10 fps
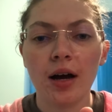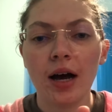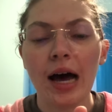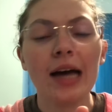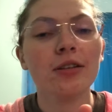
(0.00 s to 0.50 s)

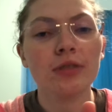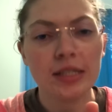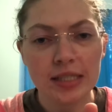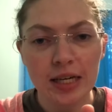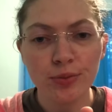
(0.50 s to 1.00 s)
I don't need
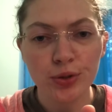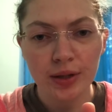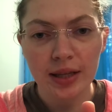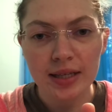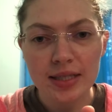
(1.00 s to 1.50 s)
to keep
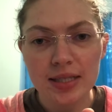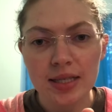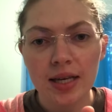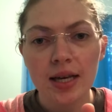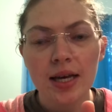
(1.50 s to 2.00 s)
doing this.
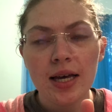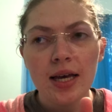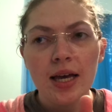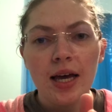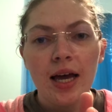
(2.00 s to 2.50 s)

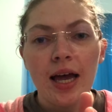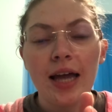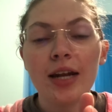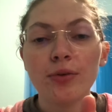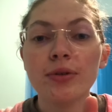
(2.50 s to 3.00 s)

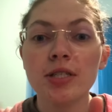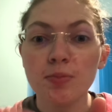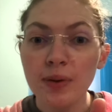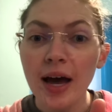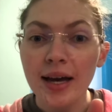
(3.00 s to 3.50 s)
And it
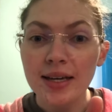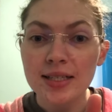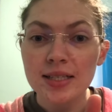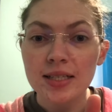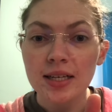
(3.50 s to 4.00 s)

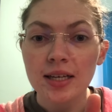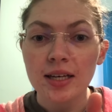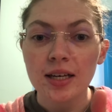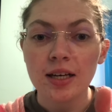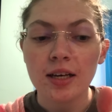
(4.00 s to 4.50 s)
respects
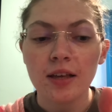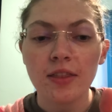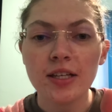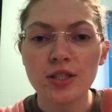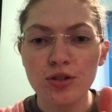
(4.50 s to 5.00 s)

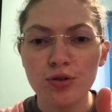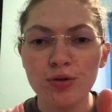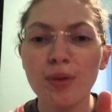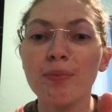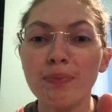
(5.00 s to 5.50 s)
this
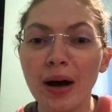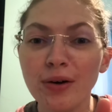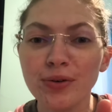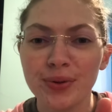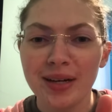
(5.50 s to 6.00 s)
new
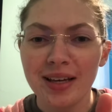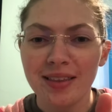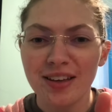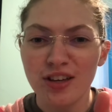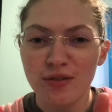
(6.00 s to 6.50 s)
boundary
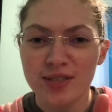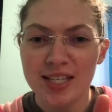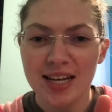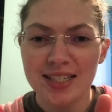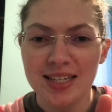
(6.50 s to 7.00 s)
that you've
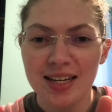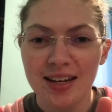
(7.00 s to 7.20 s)
set.